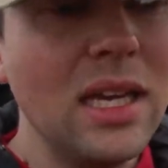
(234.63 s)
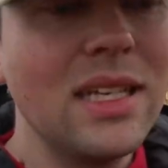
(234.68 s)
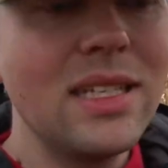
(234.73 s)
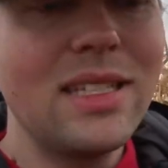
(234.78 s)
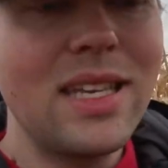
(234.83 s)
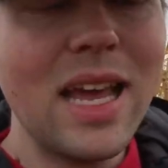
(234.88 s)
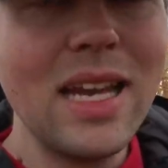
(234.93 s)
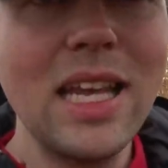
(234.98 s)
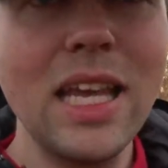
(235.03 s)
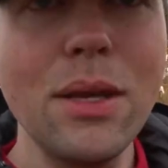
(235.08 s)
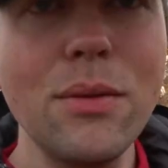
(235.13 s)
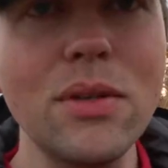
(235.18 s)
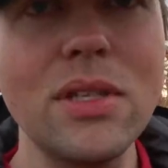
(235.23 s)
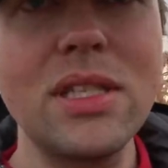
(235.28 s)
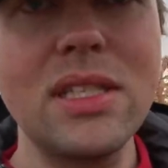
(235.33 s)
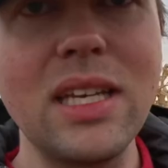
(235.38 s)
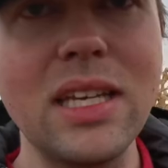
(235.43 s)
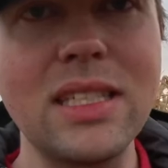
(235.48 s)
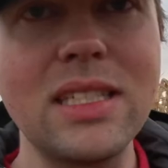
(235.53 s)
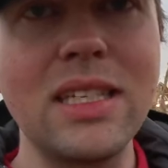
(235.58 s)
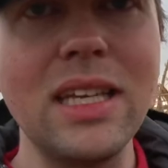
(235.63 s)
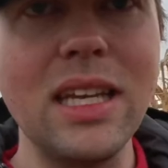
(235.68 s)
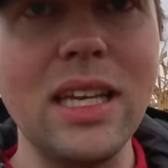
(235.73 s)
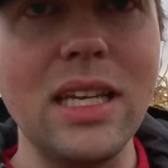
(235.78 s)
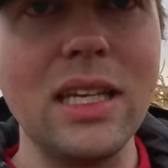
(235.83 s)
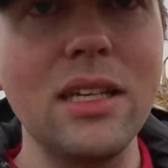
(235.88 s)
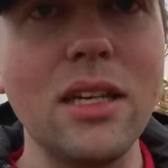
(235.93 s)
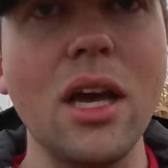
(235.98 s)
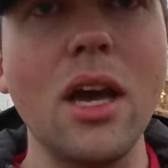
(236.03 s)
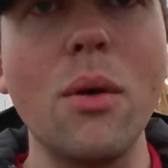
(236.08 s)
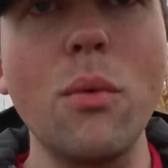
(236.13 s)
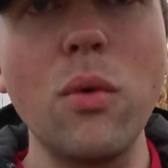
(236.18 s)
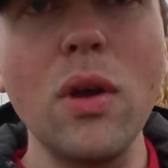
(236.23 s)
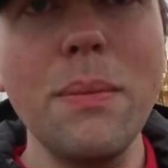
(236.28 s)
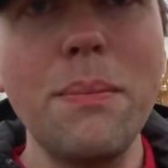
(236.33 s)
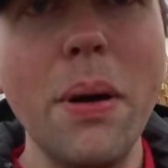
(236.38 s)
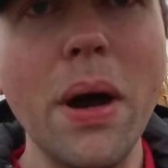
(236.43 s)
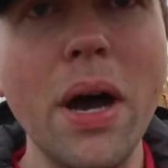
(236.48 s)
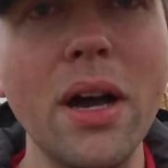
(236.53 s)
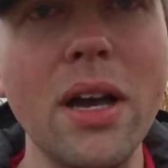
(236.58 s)
said he was 16, and
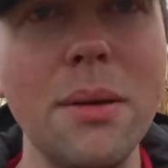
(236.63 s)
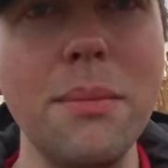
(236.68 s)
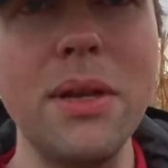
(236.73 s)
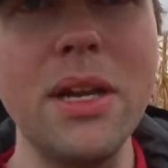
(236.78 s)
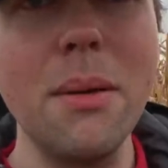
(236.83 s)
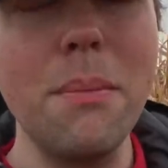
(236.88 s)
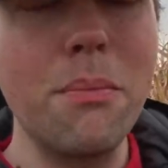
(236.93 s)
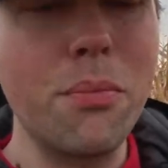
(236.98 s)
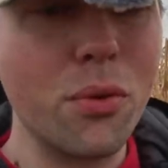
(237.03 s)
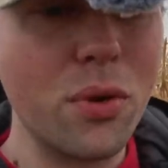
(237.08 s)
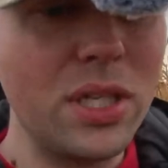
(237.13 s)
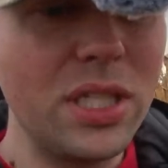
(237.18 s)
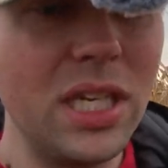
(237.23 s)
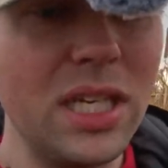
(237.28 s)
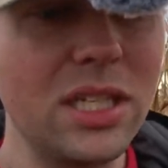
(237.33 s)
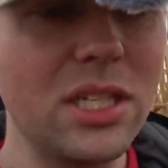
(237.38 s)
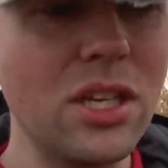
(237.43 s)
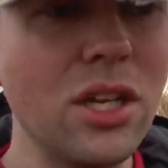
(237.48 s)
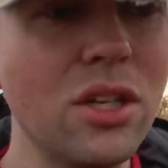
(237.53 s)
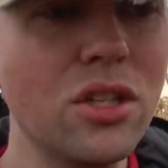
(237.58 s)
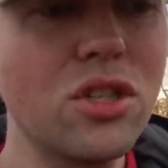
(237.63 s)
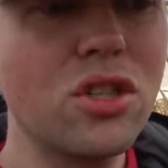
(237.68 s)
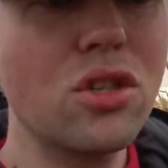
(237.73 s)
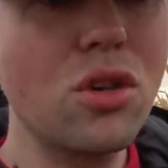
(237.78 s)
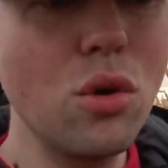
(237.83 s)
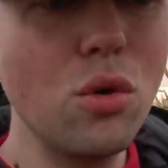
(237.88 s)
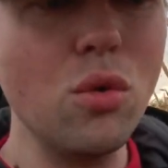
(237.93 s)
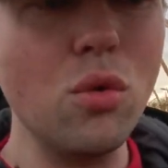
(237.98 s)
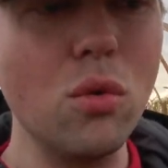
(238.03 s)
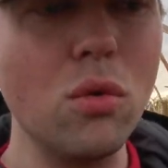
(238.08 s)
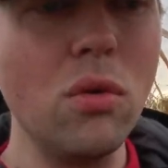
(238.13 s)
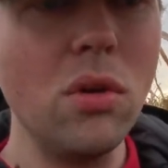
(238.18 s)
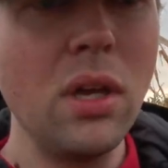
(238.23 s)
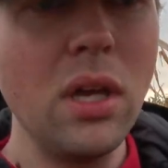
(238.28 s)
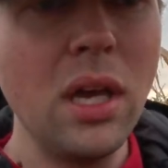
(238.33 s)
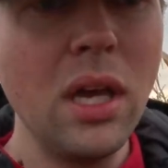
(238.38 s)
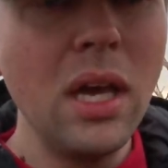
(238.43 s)
we put him in a British school.